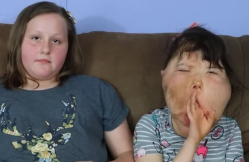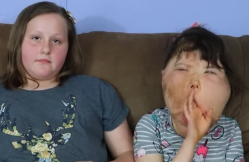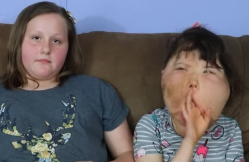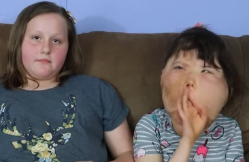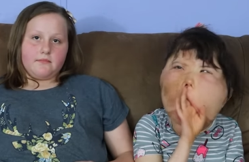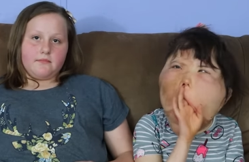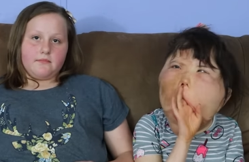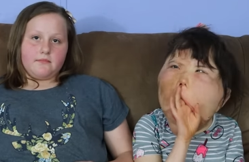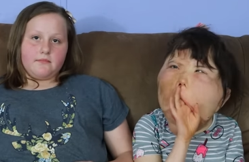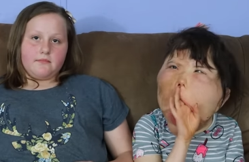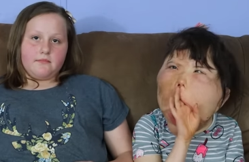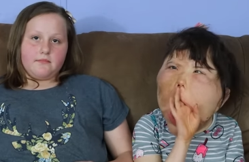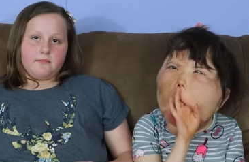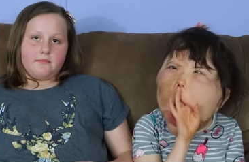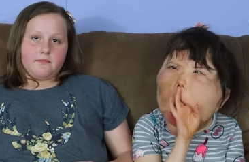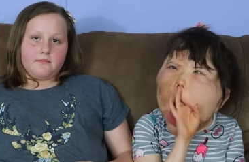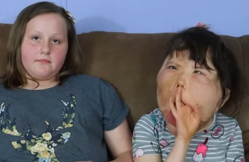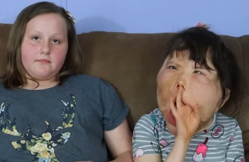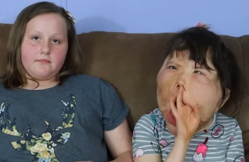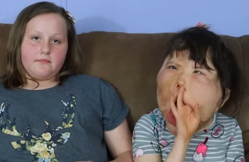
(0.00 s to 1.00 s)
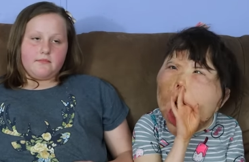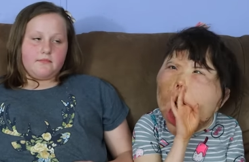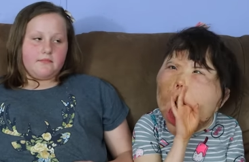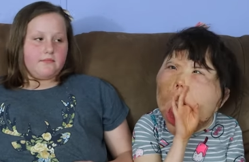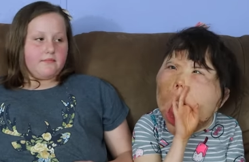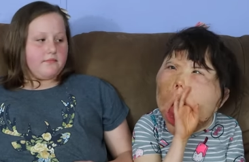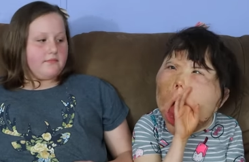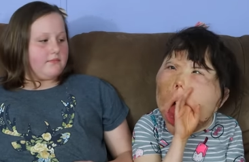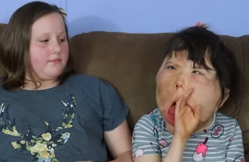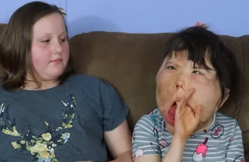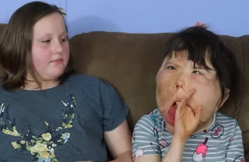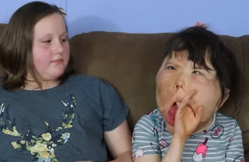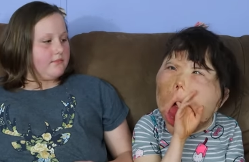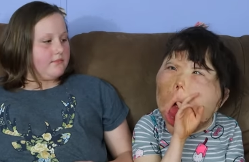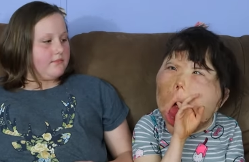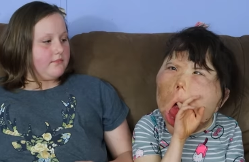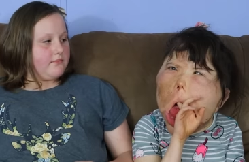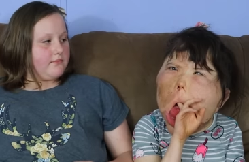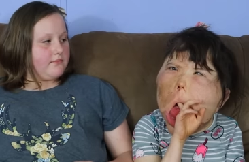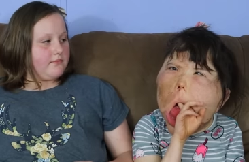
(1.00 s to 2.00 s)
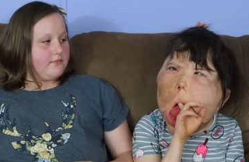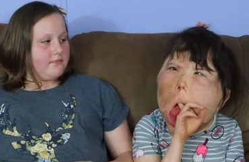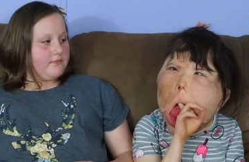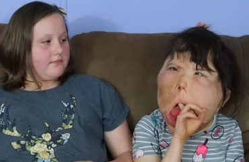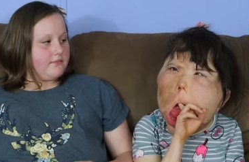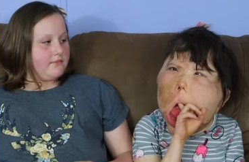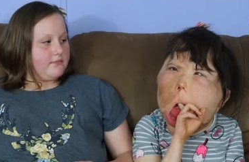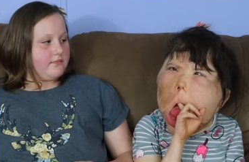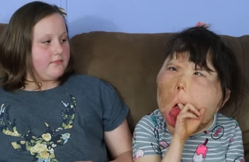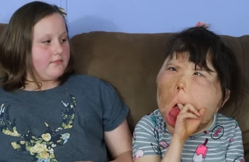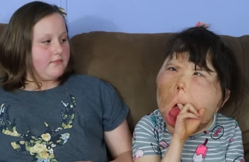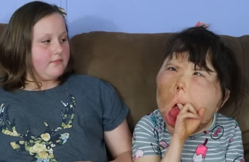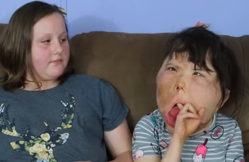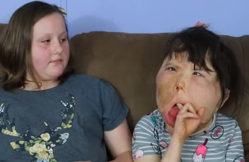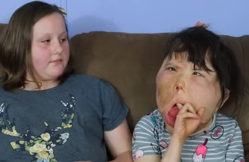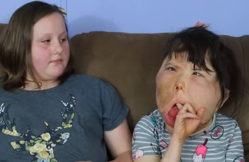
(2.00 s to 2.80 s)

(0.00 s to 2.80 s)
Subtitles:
(no one is talking)